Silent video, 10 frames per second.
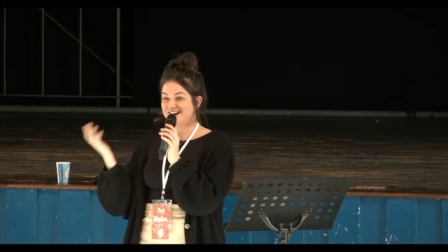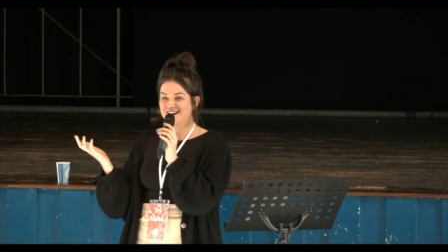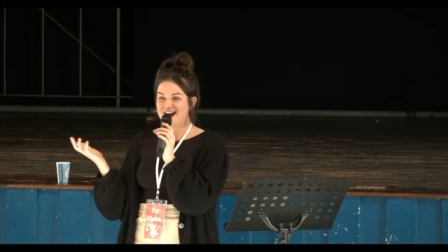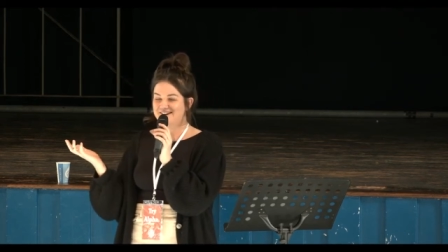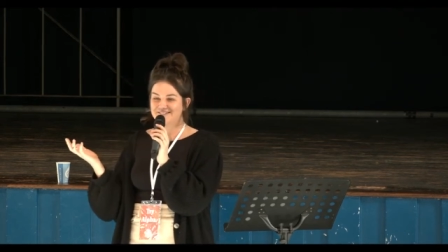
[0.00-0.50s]

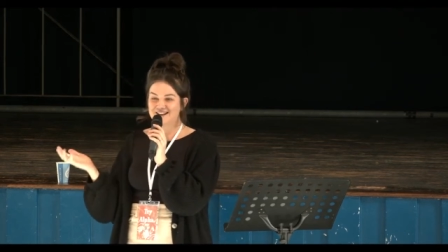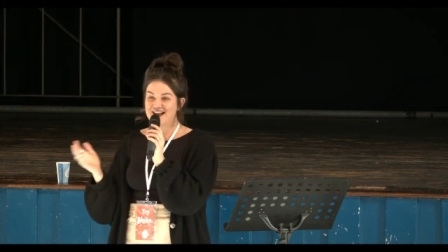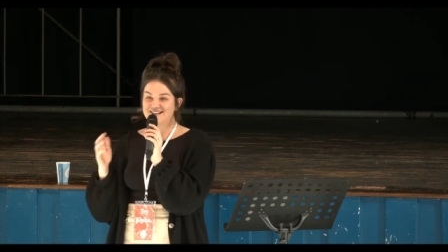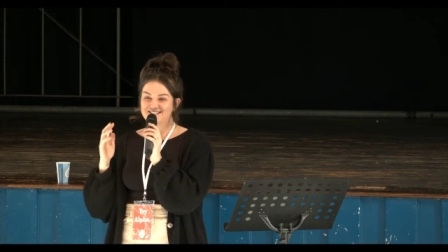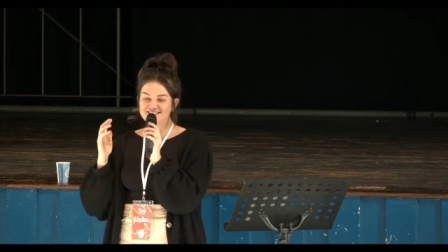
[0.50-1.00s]
how good,
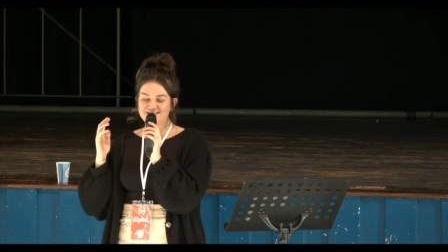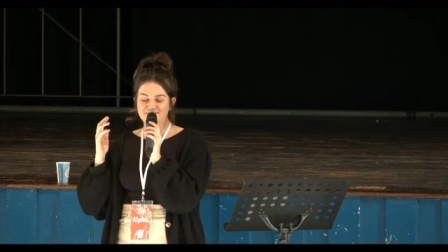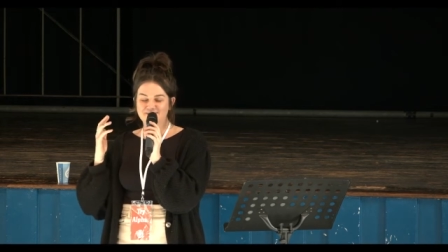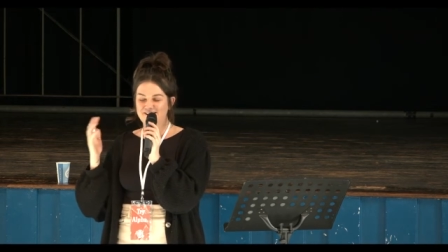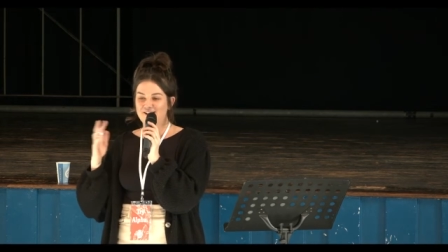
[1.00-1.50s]
and
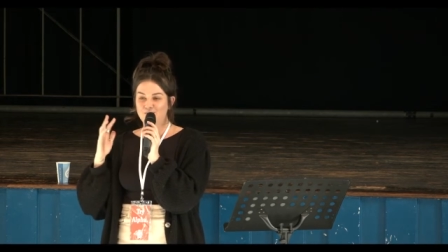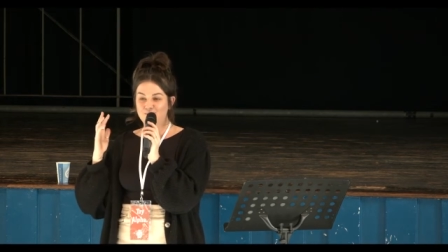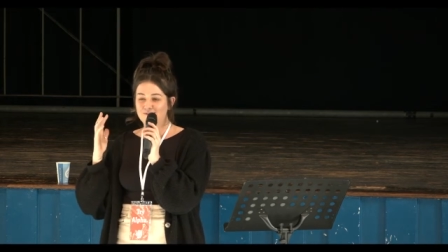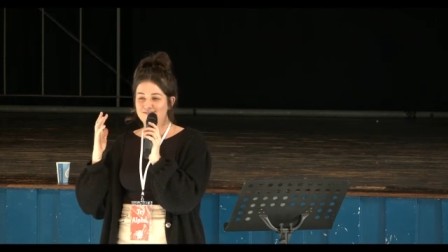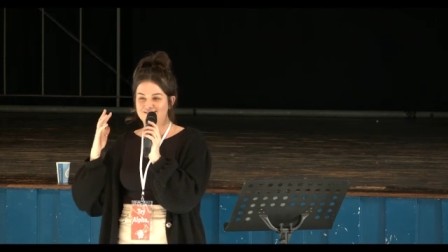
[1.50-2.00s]
you know,
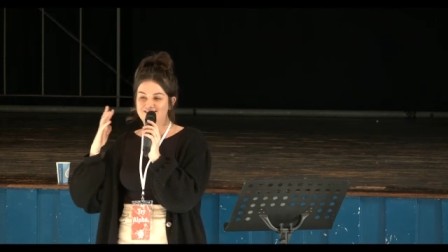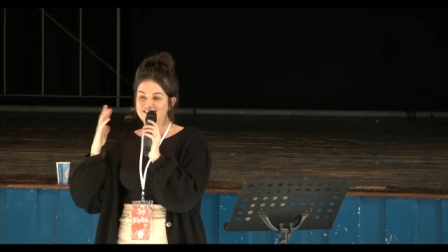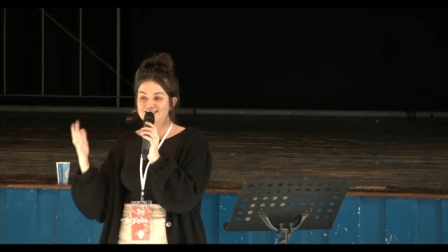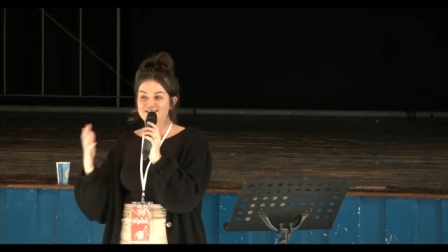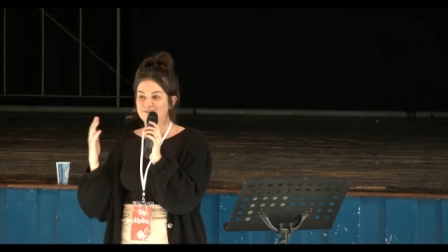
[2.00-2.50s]

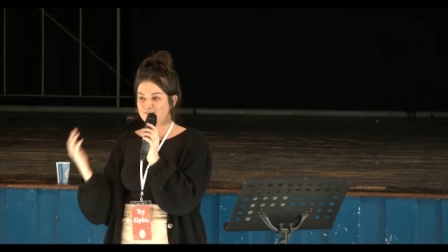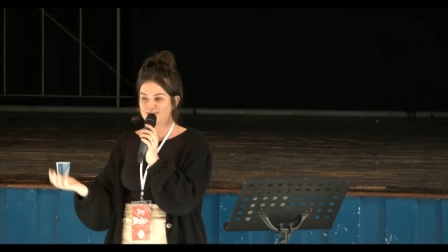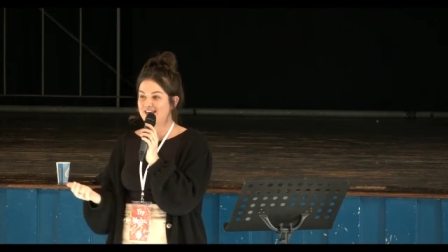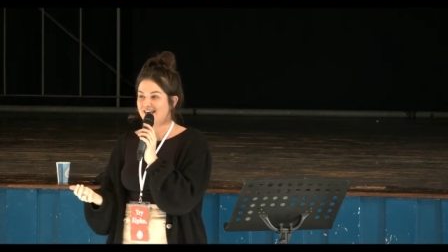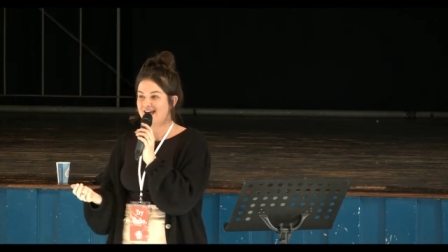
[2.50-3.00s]
Jesus was
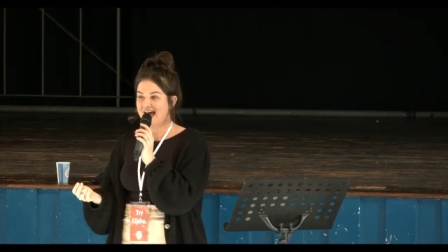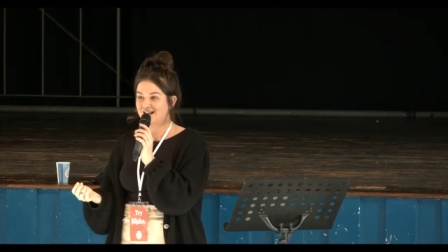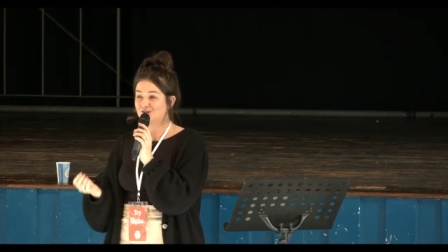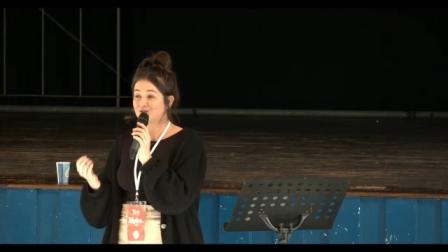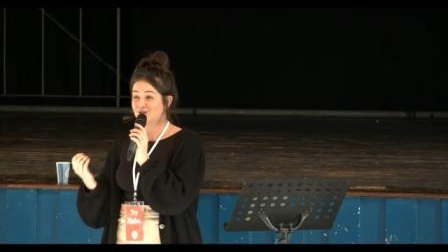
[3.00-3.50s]
here,
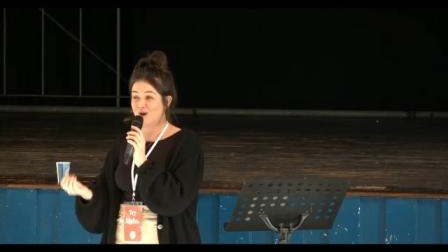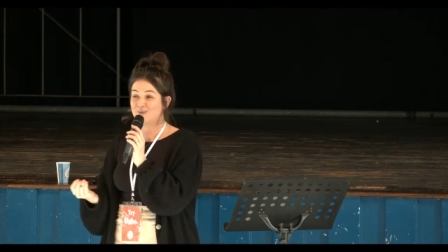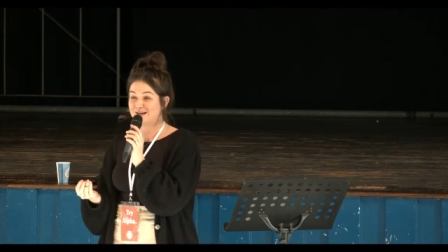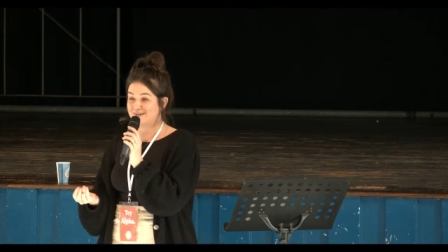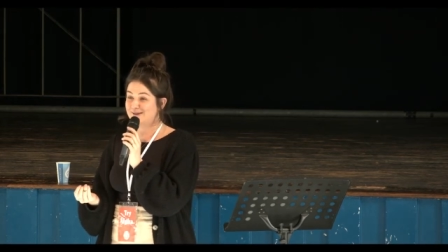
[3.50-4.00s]
and so
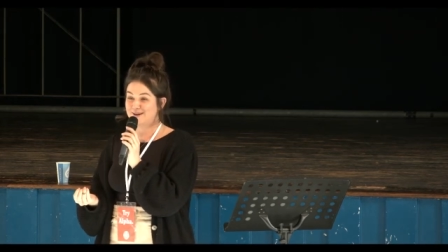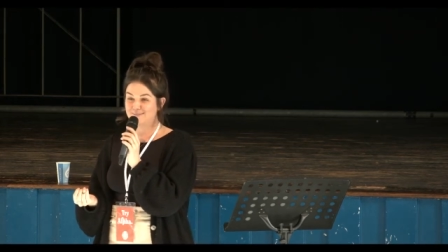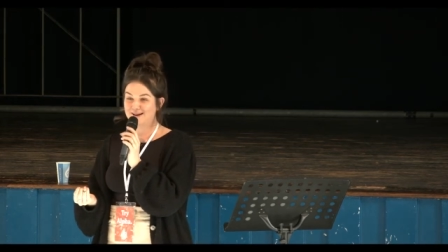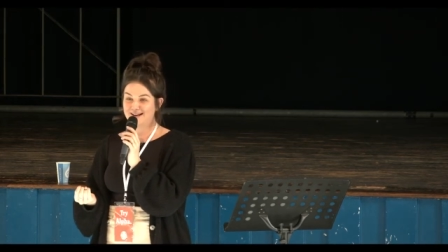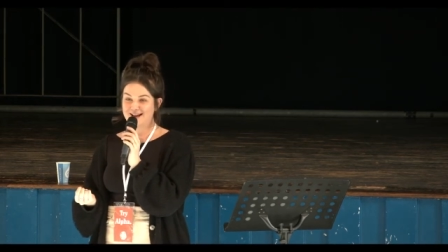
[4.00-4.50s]
many
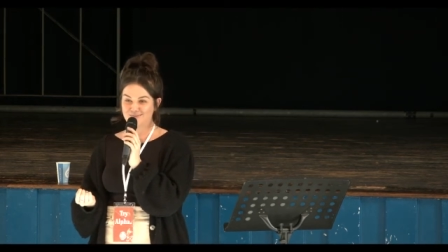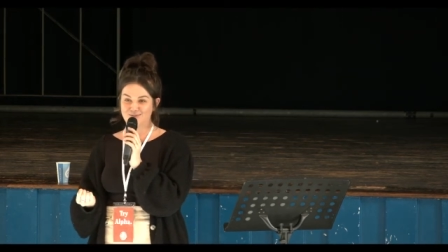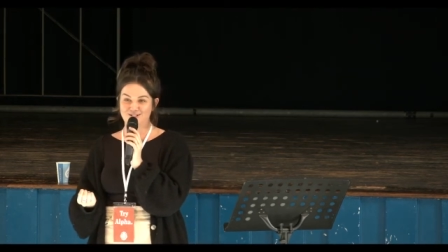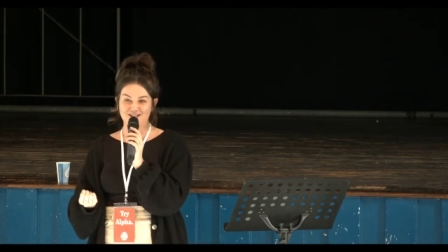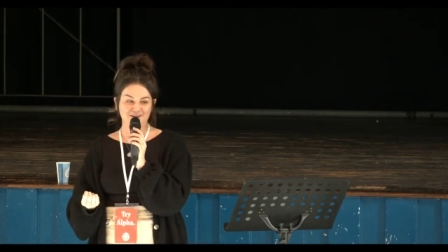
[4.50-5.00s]
people
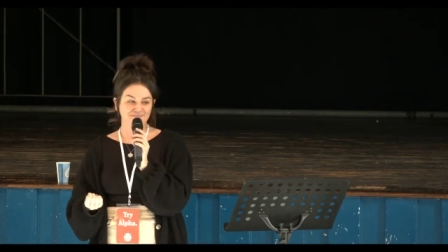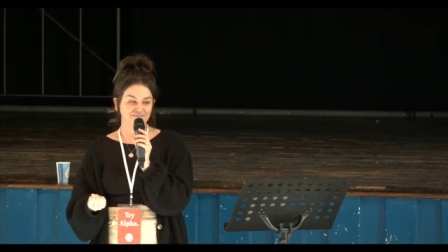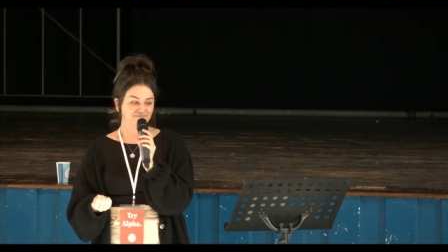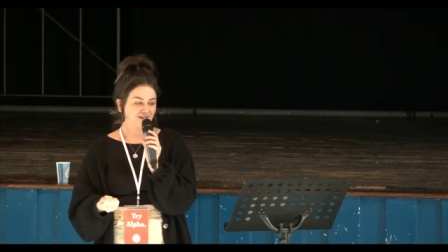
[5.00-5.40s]
encountered him.